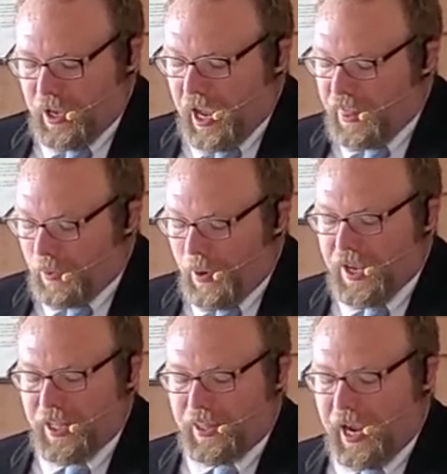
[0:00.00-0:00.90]
and the way
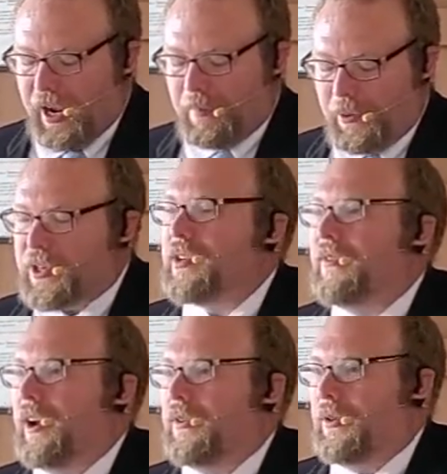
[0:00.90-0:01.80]
that they
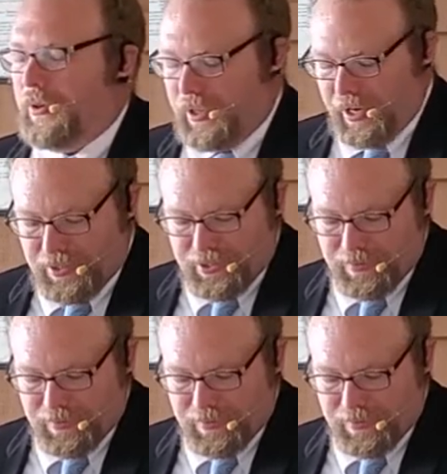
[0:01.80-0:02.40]
persevered through things.